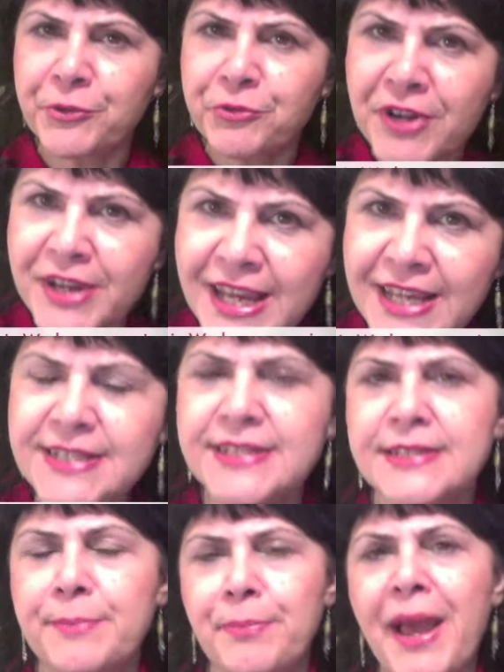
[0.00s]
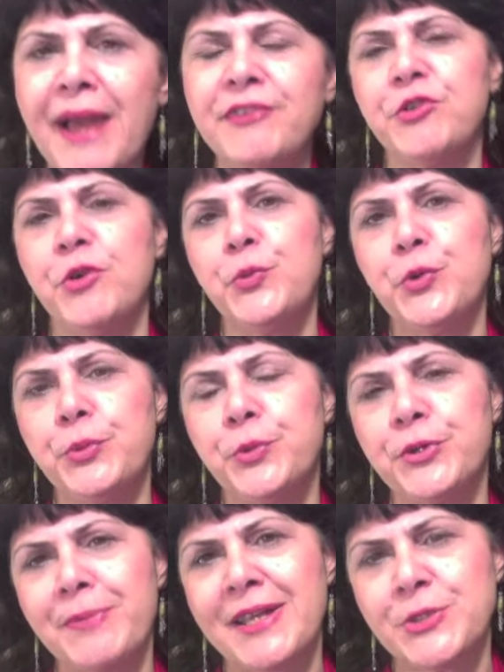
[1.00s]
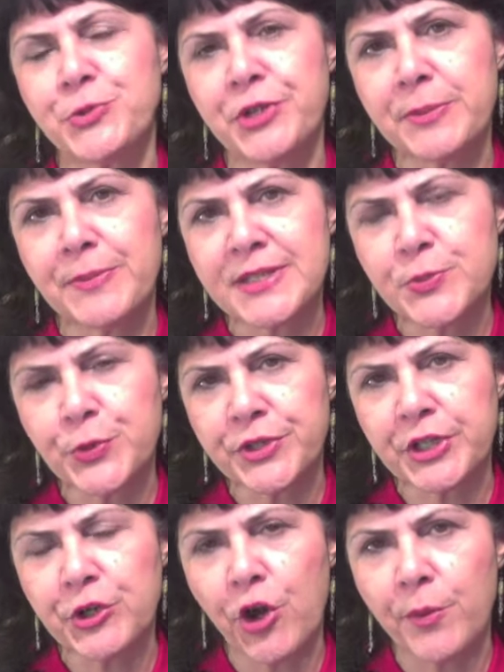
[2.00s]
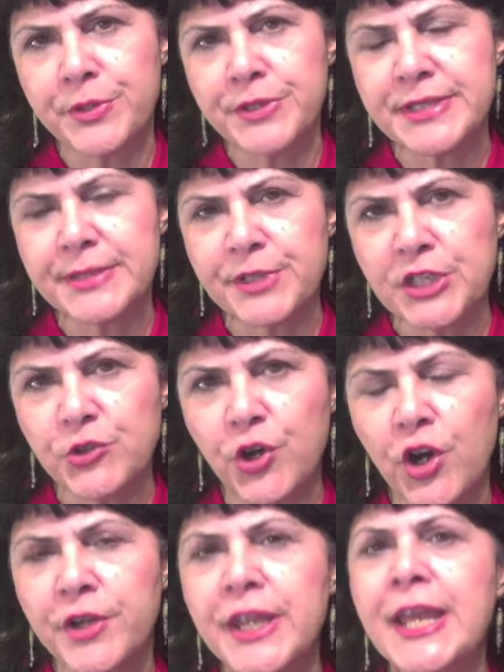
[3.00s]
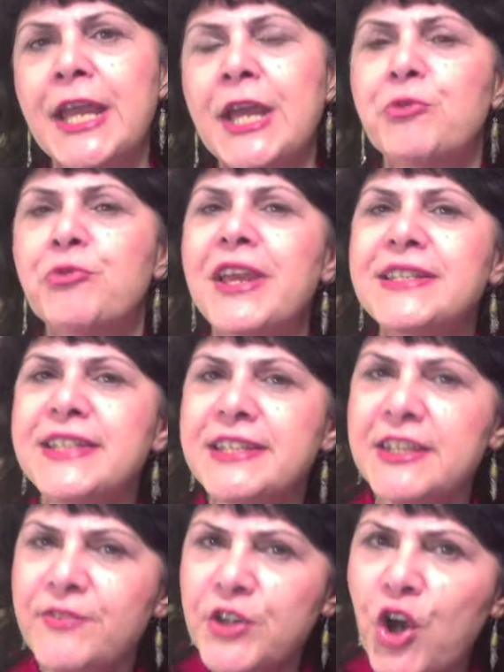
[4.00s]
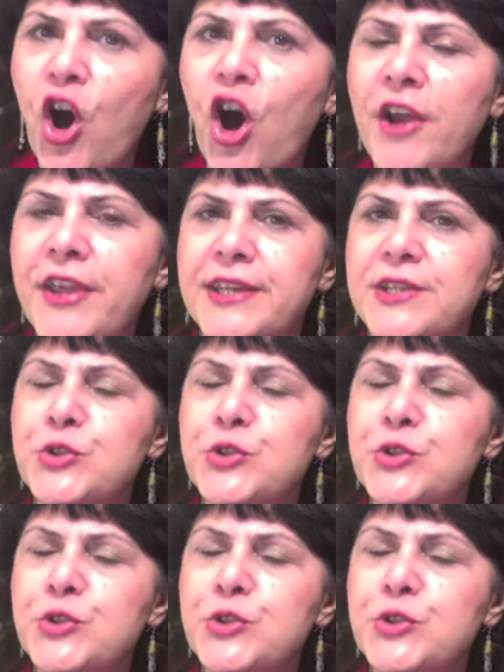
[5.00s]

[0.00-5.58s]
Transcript: raise the banner of Mansoor worker communism in Iran, raise it even higher.